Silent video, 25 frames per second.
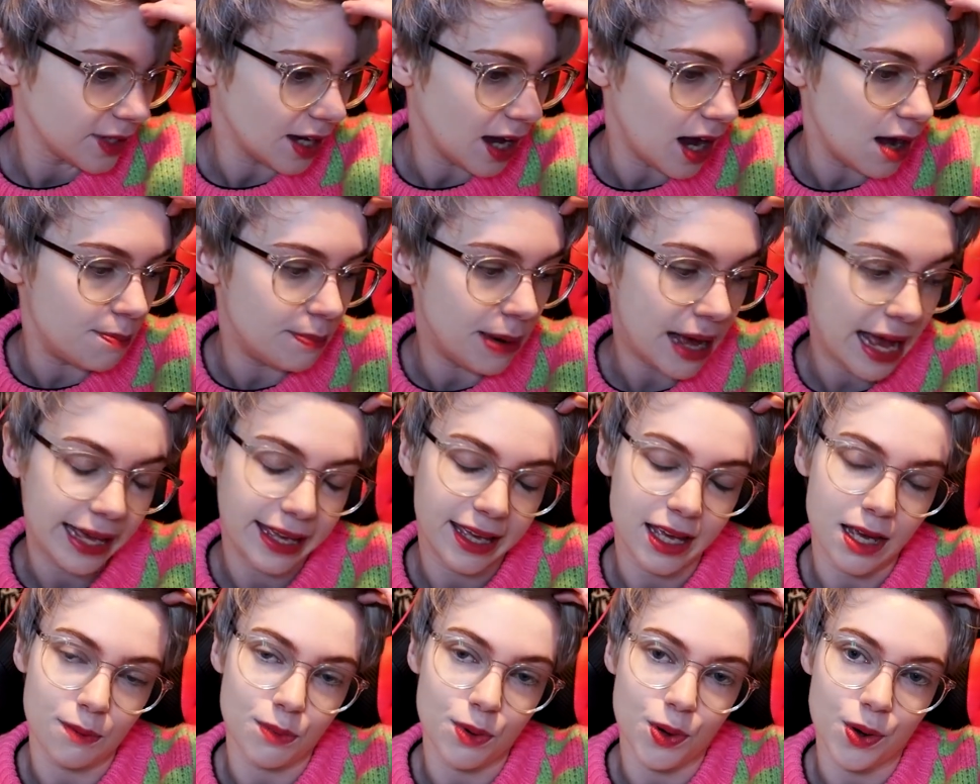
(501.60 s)

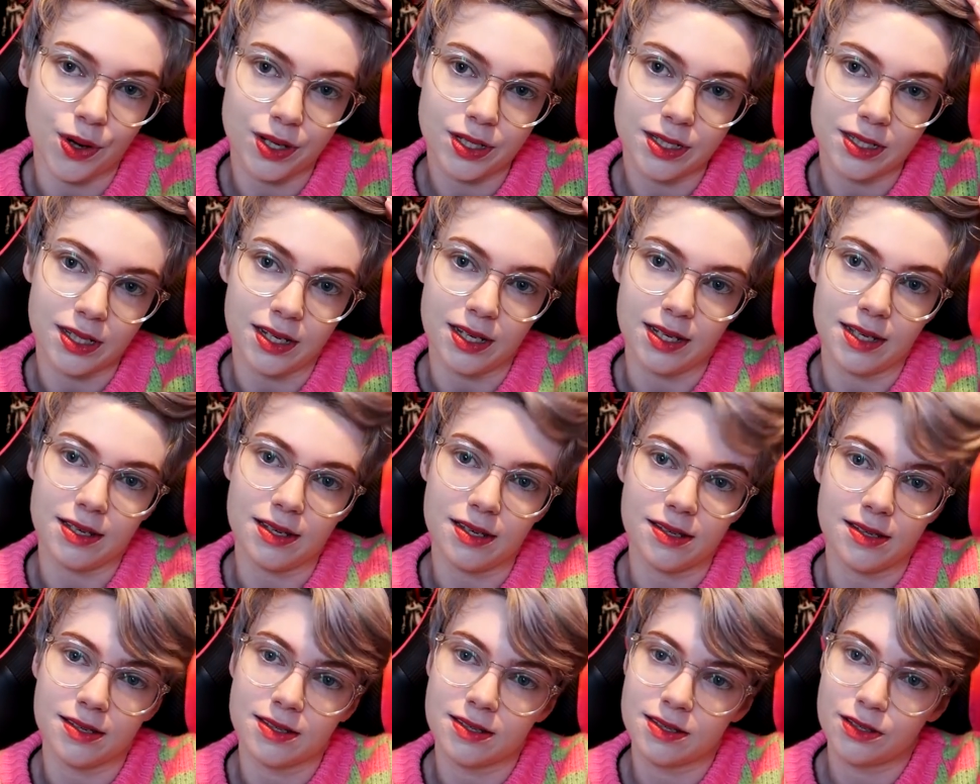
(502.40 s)
Unpacking
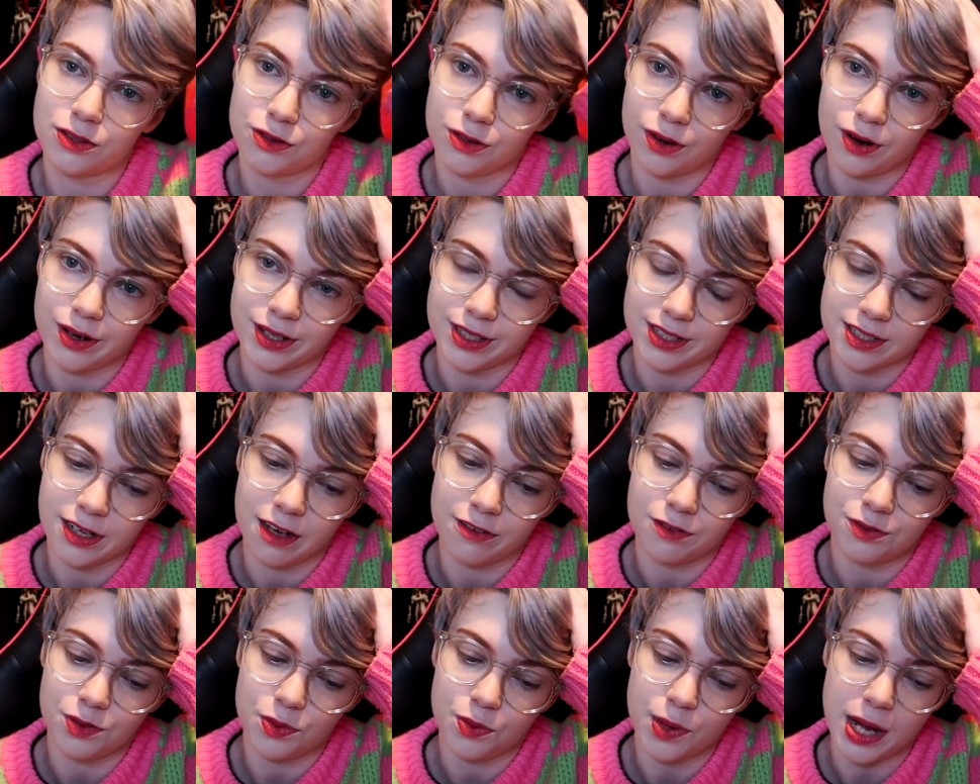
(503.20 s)
boxes, throwing
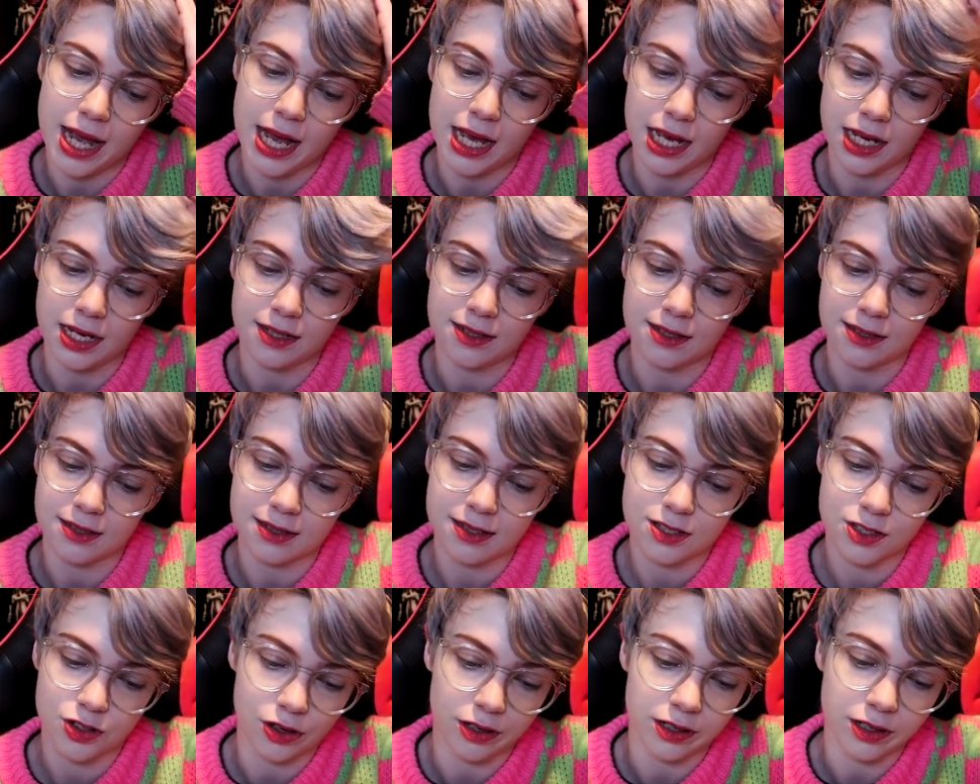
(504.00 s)
stuff away,
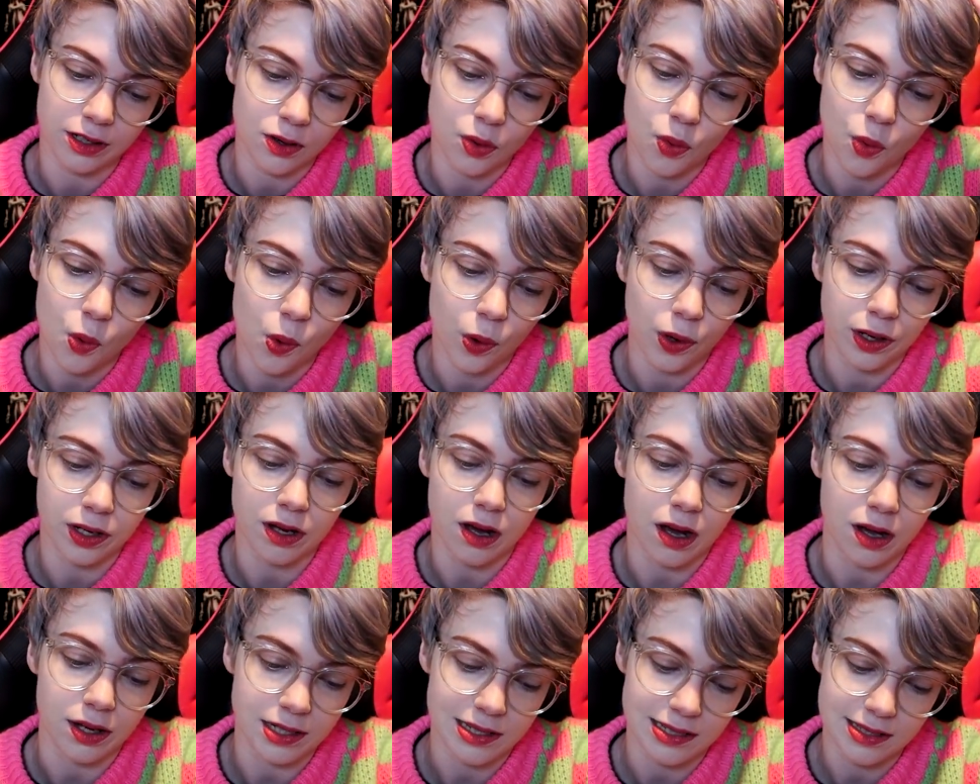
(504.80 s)
just trying to
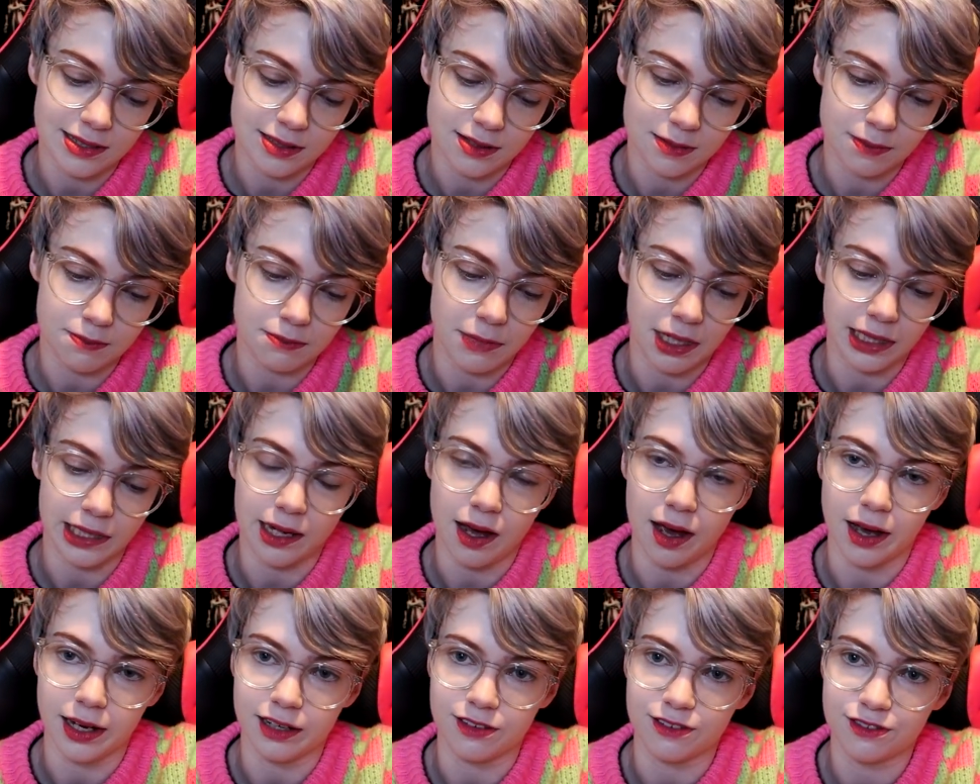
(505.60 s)
organize my
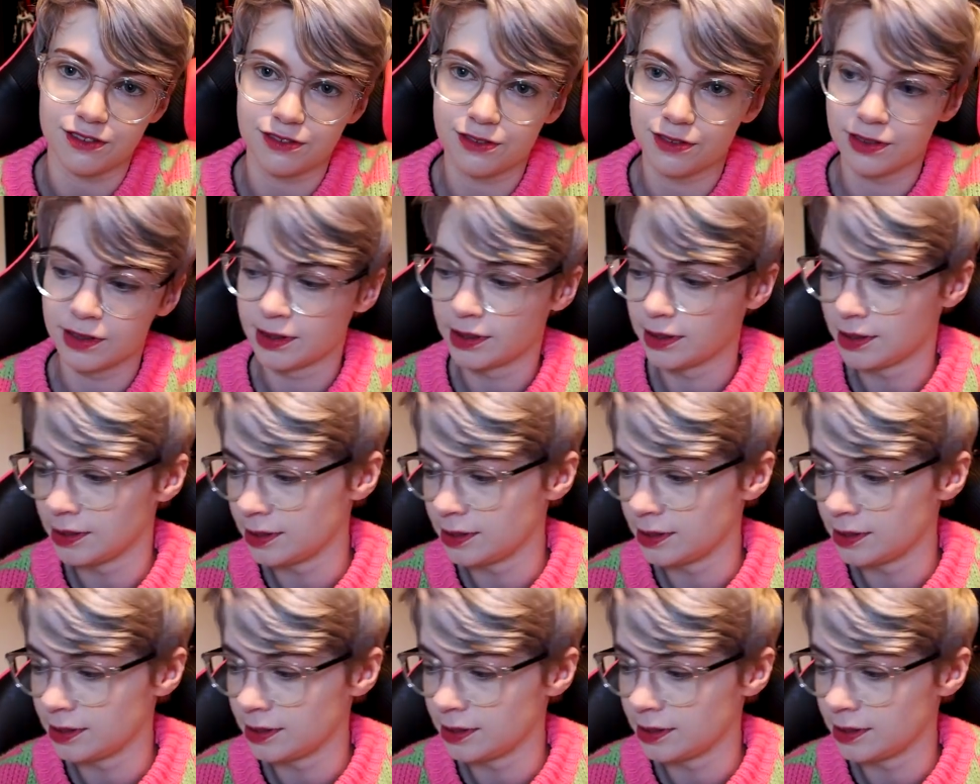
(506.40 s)
life.